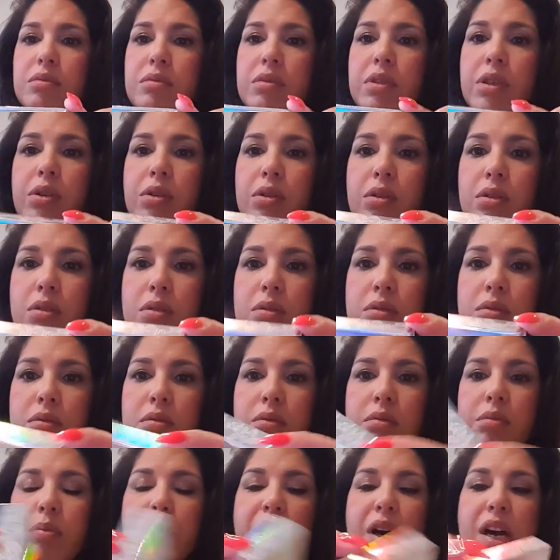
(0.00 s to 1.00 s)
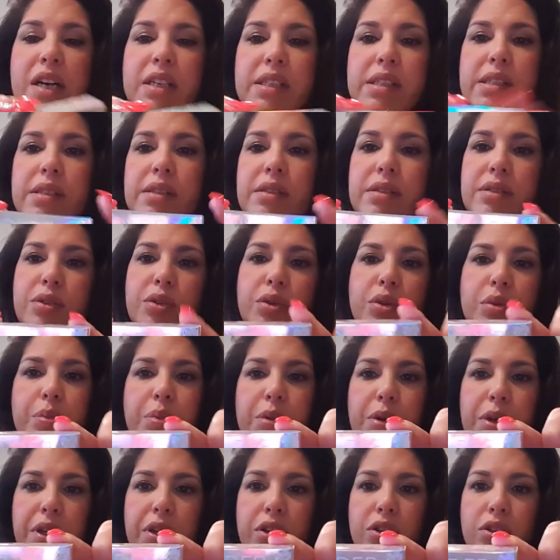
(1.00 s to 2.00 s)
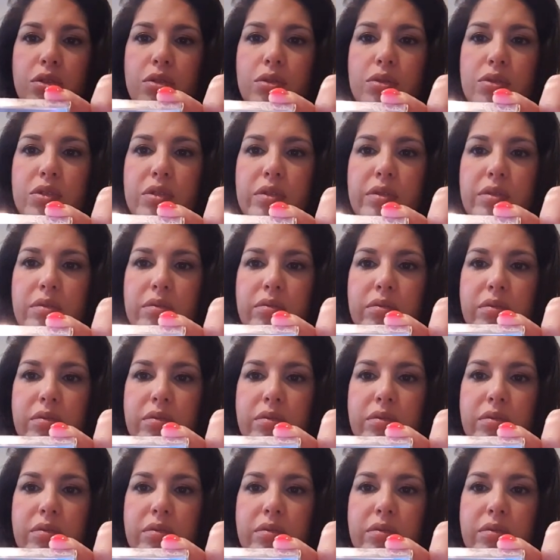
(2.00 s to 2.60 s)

little boxes that are pretty cute.